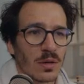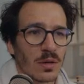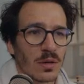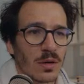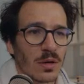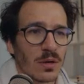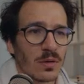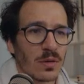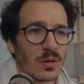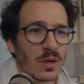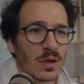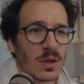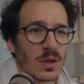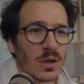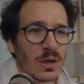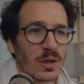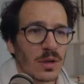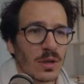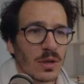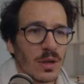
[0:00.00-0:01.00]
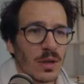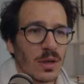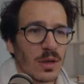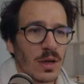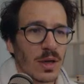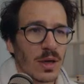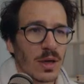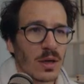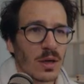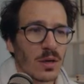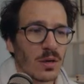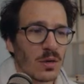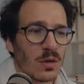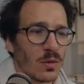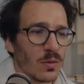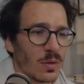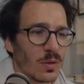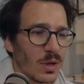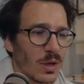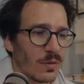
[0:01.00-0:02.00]
Oh, okay, I think I
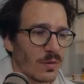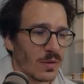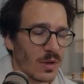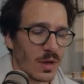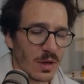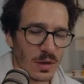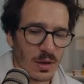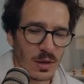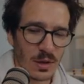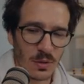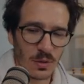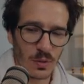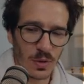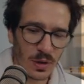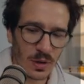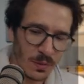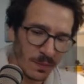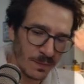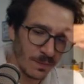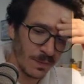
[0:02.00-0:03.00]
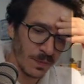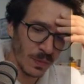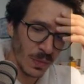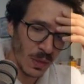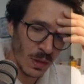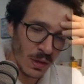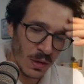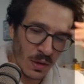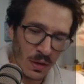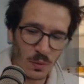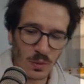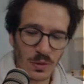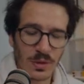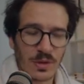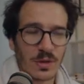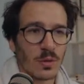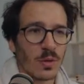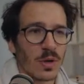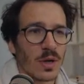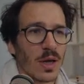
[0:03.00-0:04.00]
don't have that anywhere. We'll
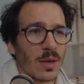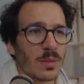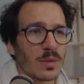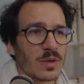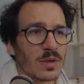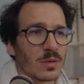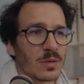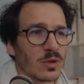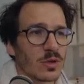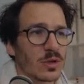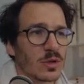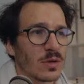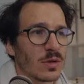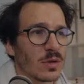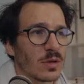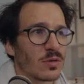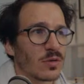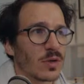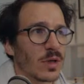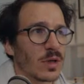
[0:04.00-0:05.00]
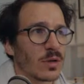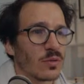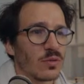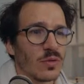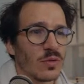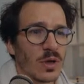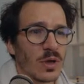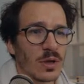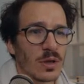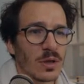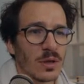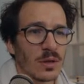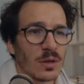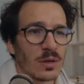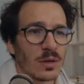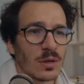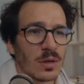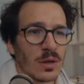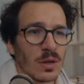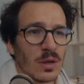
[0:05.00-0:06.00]
see what happens. I'm just going to try to run
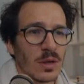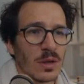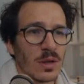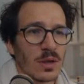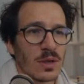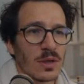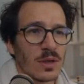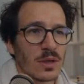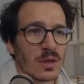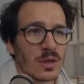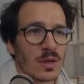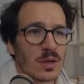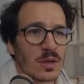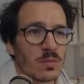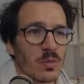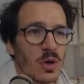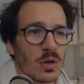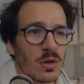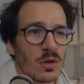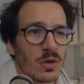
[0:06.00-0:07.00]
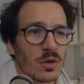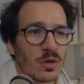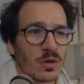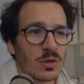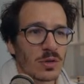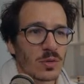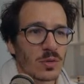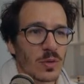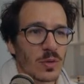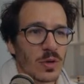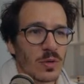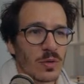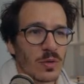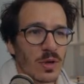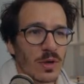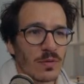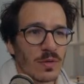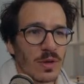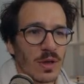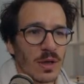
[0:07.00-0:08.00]
it. CSS modules, we don't
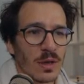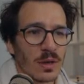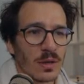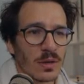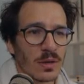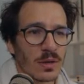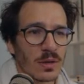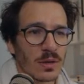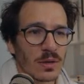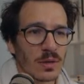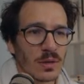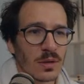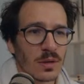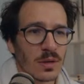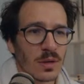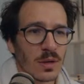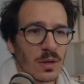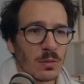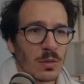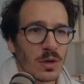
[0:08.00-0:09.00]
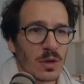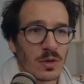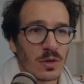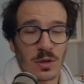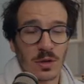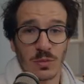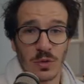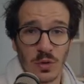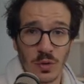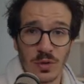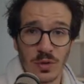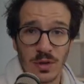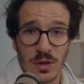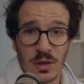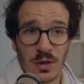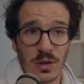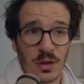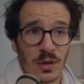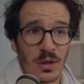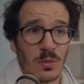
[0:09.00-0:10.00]
have that because I'm
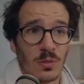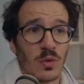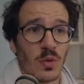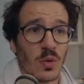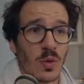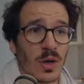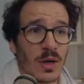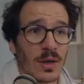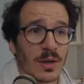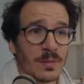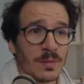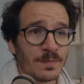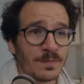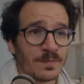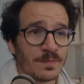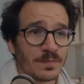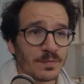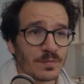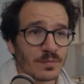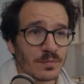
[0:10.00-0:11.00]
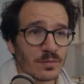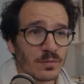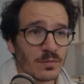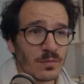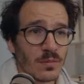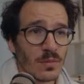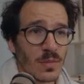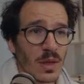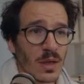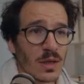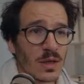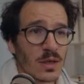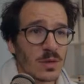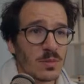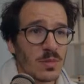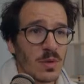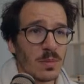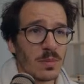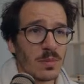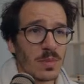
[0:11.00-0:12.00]
using Theme UI.
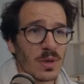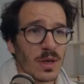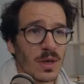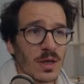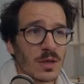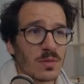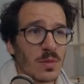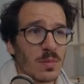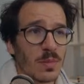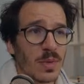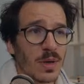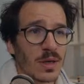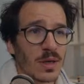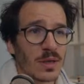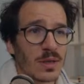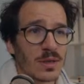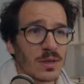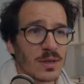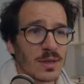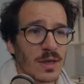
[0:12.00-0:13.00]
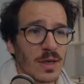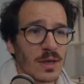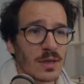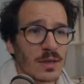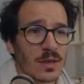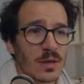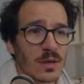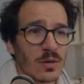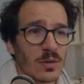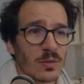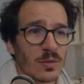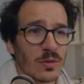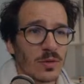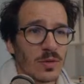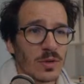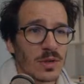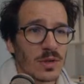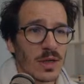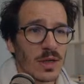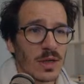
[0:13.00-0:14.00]
Gatsby, Gatsby plugin Sass, I don't
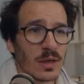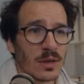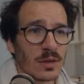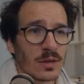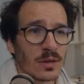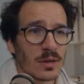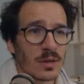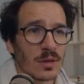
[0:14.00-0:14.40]
use that.